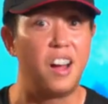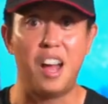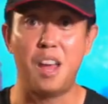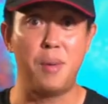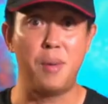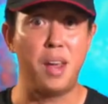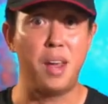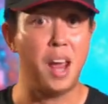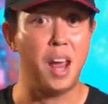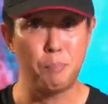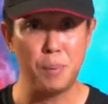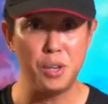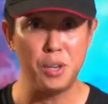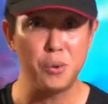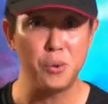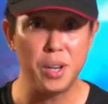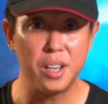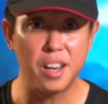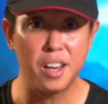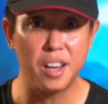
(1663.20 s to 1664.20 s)
I'm
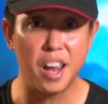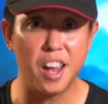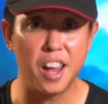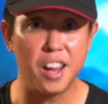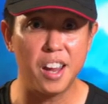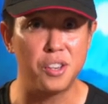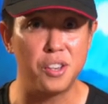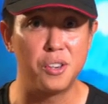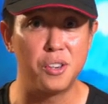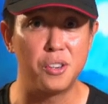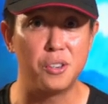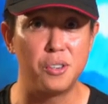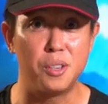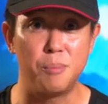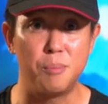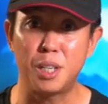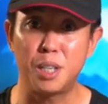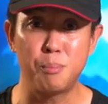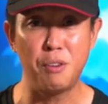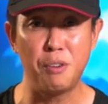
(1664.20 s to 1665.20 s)
happy doing that. You know,
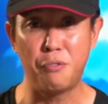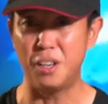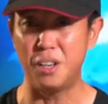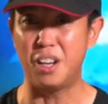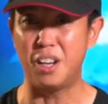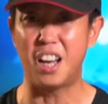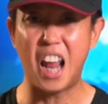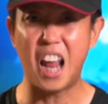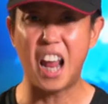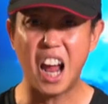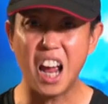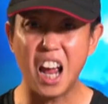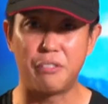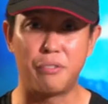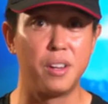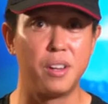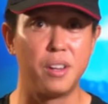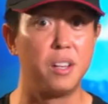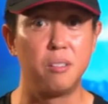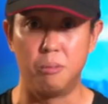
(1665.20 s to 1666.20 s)
it makes me feel
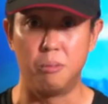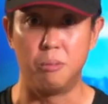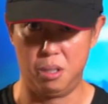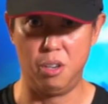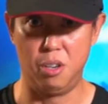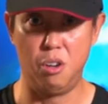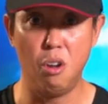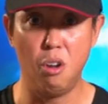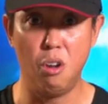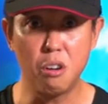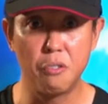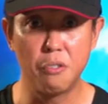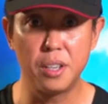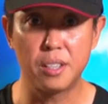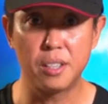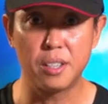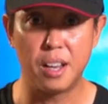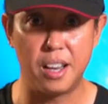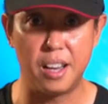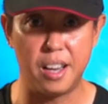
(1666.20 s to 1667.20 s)
alive. A lot of
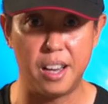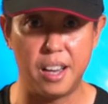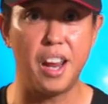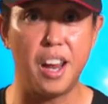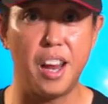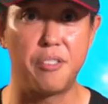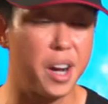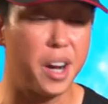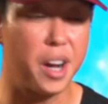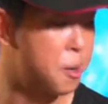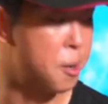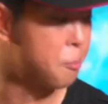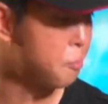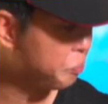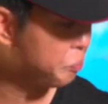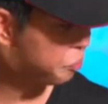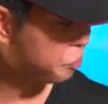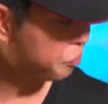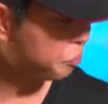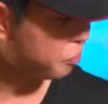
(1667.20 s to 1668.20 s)
us are like that,
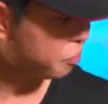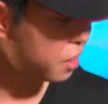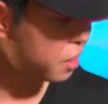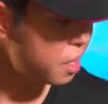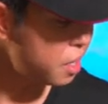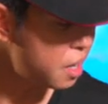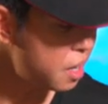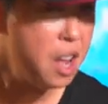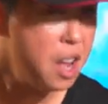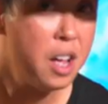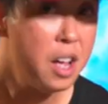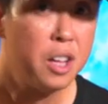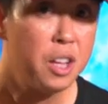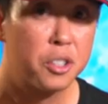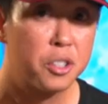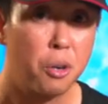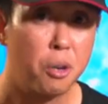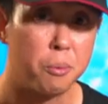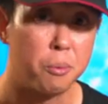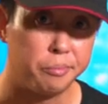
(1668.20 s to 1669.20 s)
right?
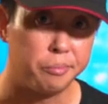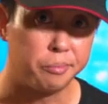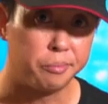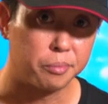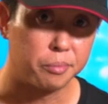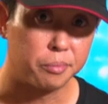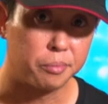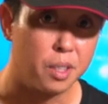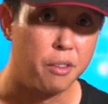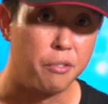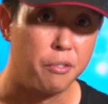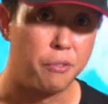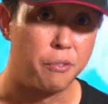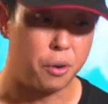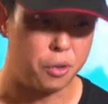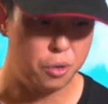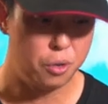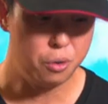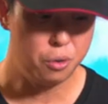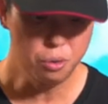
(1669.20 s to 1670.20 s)
So
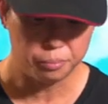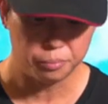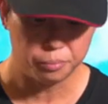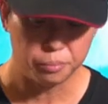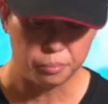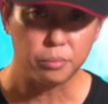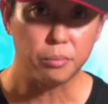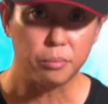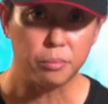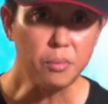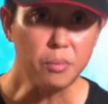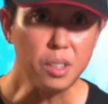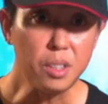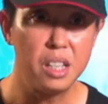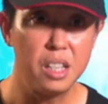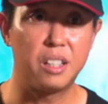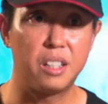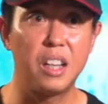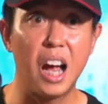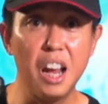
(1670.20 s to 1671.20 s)
for you,
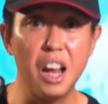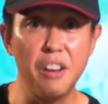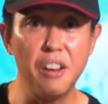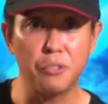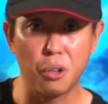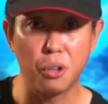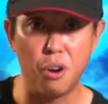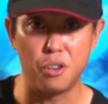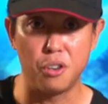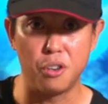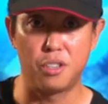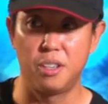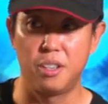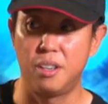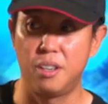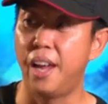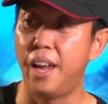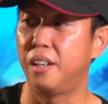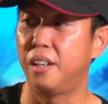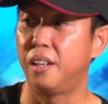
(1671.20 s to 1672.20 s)
a dive
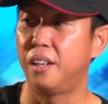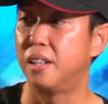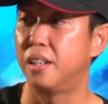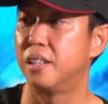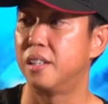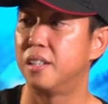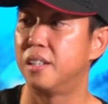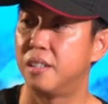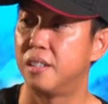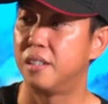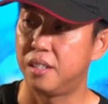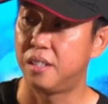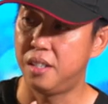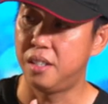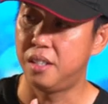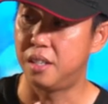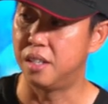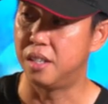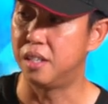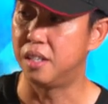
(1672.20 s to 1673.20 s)
torch like
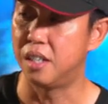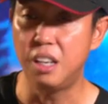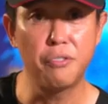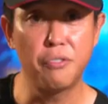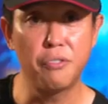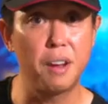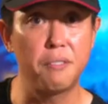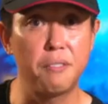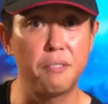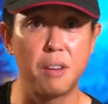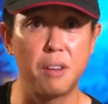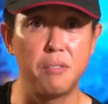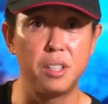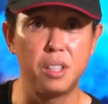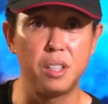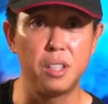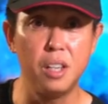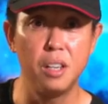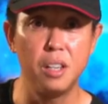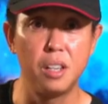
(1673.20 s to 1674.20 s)
this is the
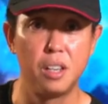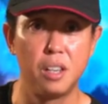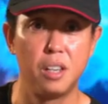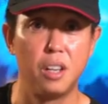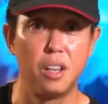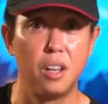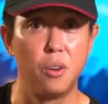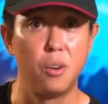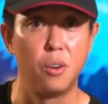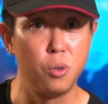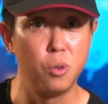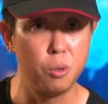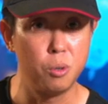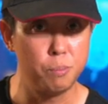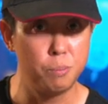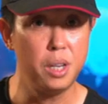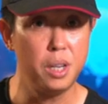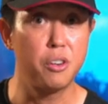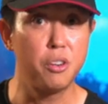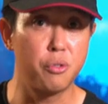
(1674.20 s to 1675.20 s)
D570
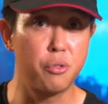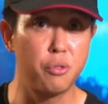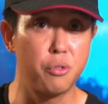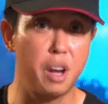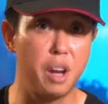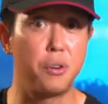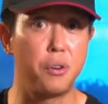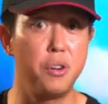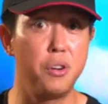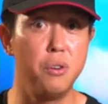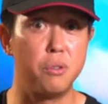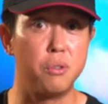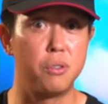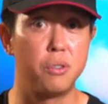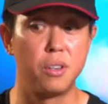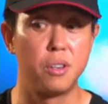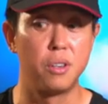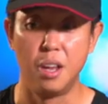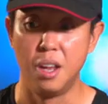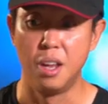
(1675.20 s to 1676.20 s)
would be great for you.